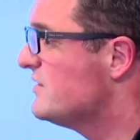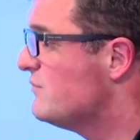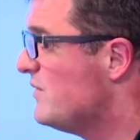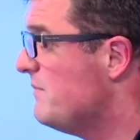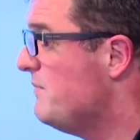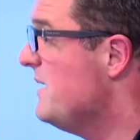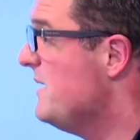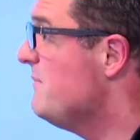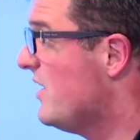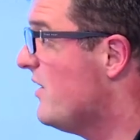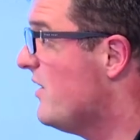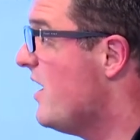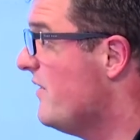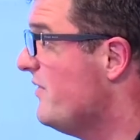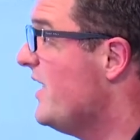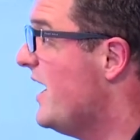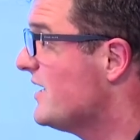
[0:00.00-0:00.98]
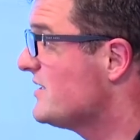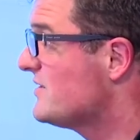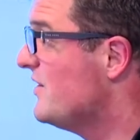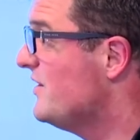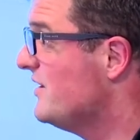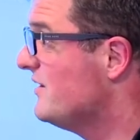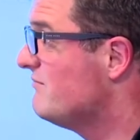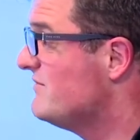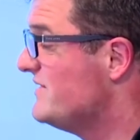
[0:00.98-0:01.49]
is when people are on that
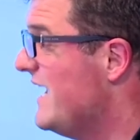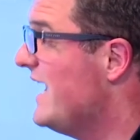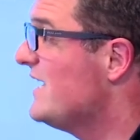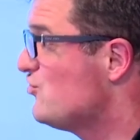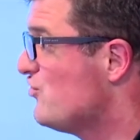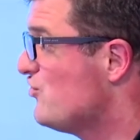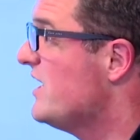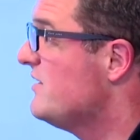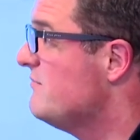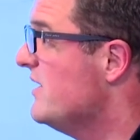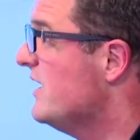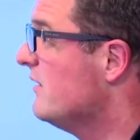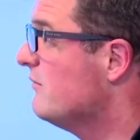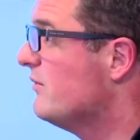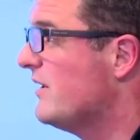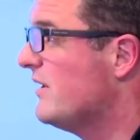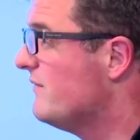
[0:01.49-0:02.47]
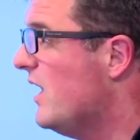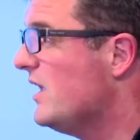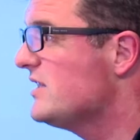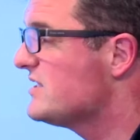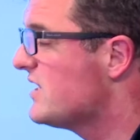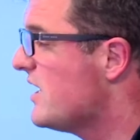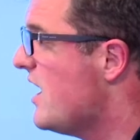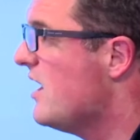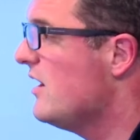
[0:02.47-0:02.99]
kind of debt treadmill where they've lots
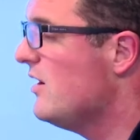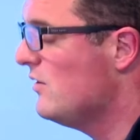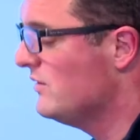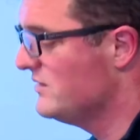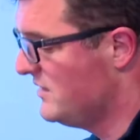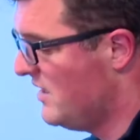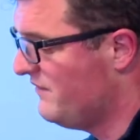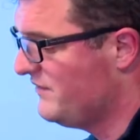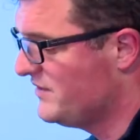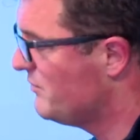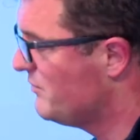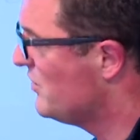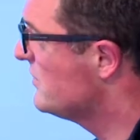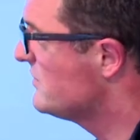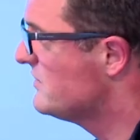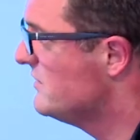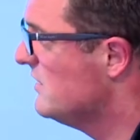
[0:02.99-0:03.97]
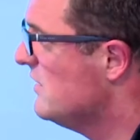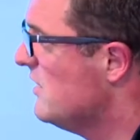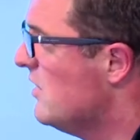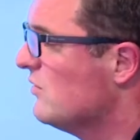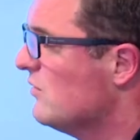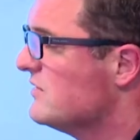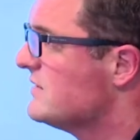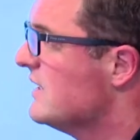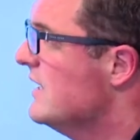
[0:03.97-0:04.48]
of car loans, lots of personal
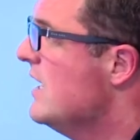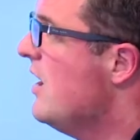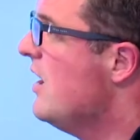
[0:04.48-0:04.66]
loans,